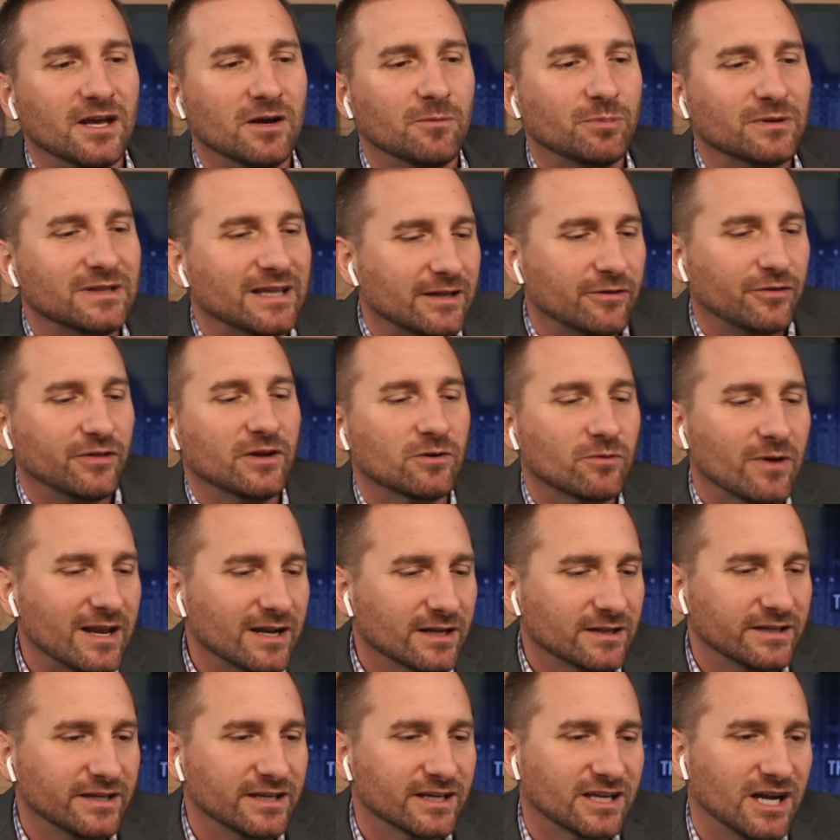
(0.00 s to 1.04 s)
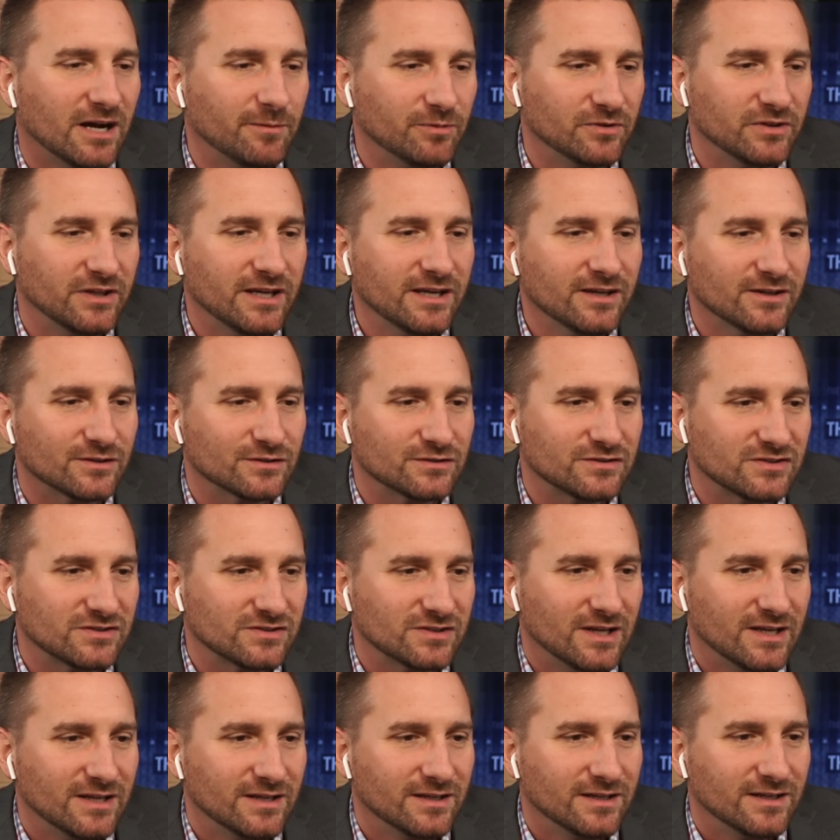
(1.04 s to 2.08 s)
but like theoretically in a couple years,